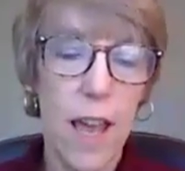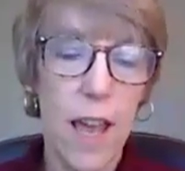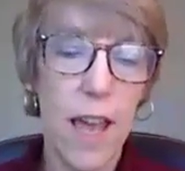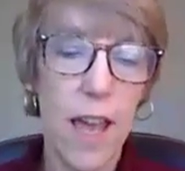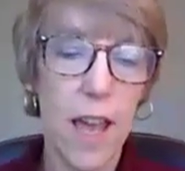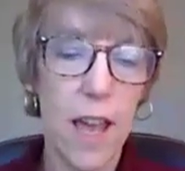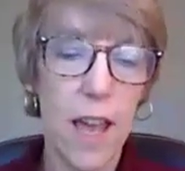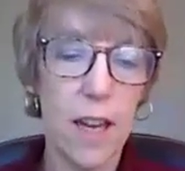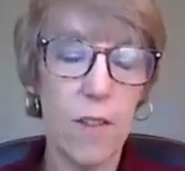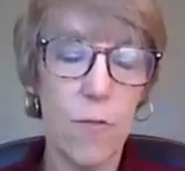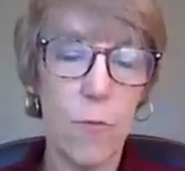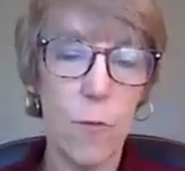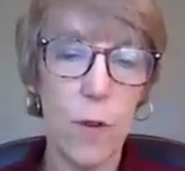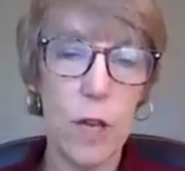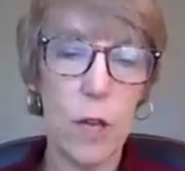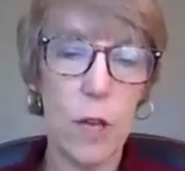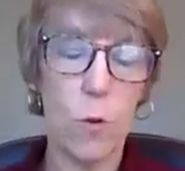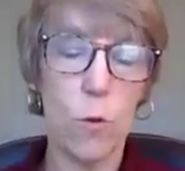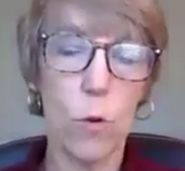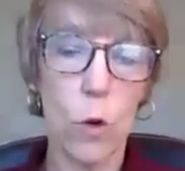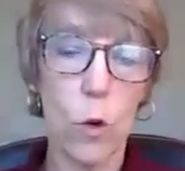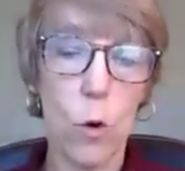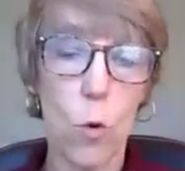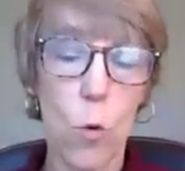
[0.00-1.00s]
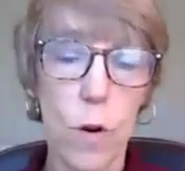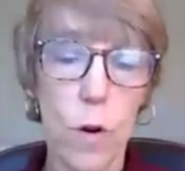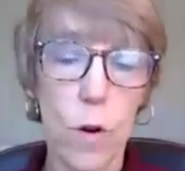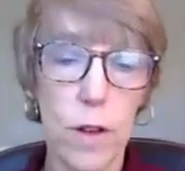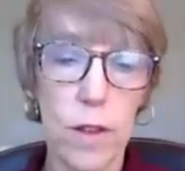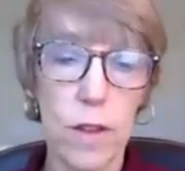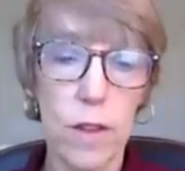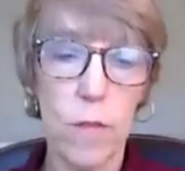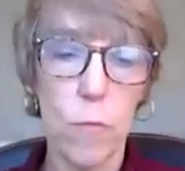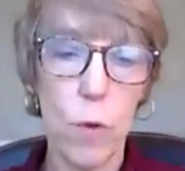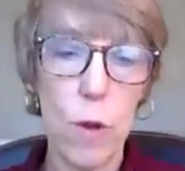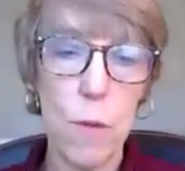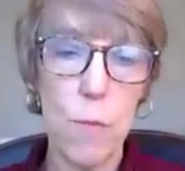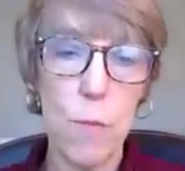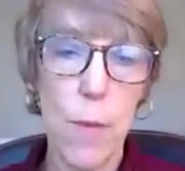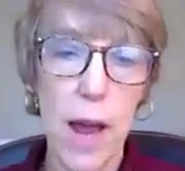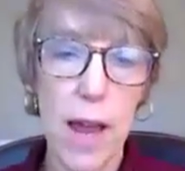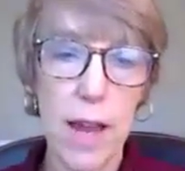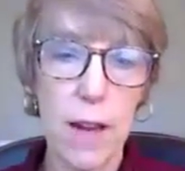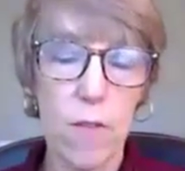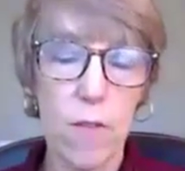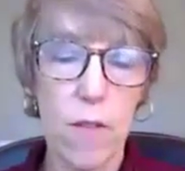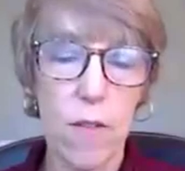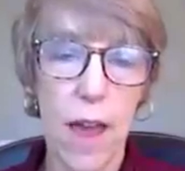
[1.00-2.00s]
And if we could record it, we
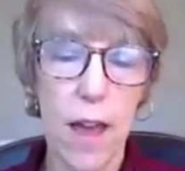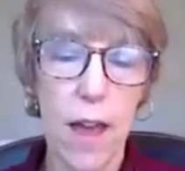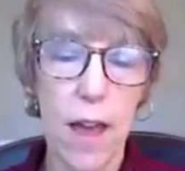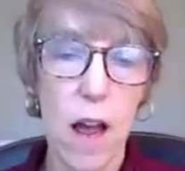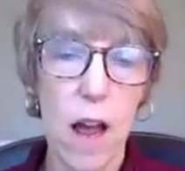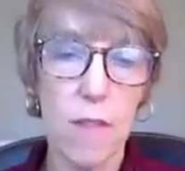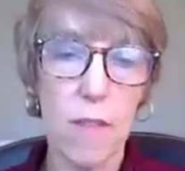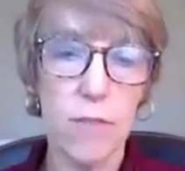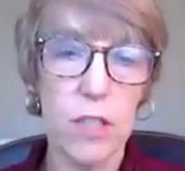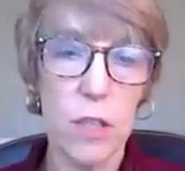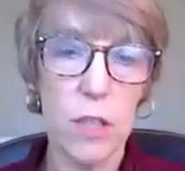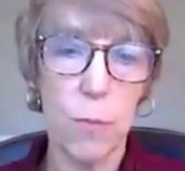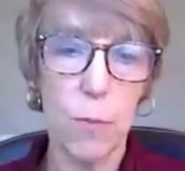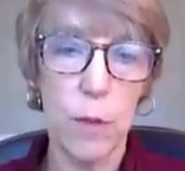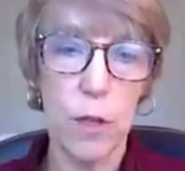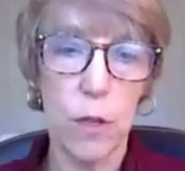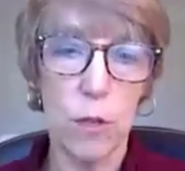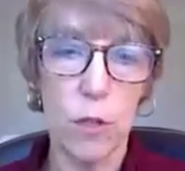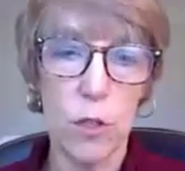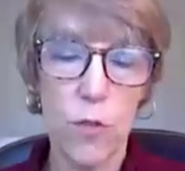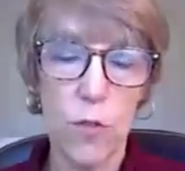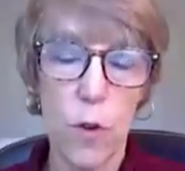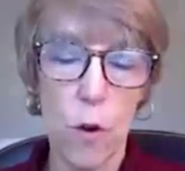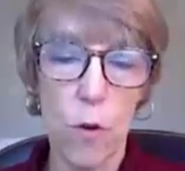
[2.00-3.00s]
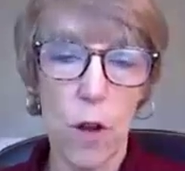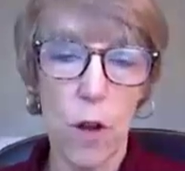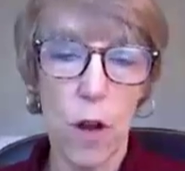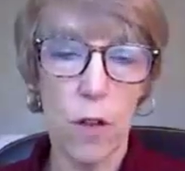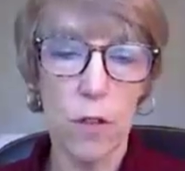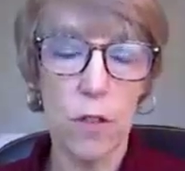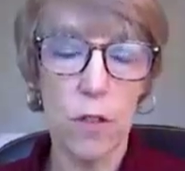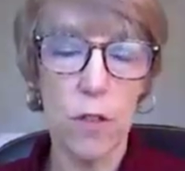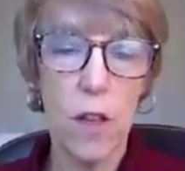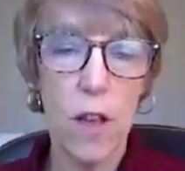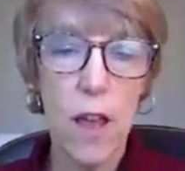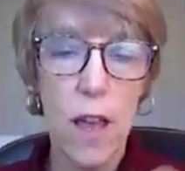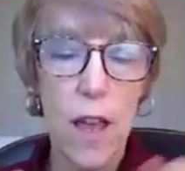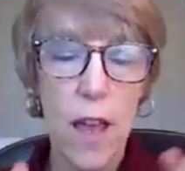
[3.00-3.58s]
might head off some of those phone calls.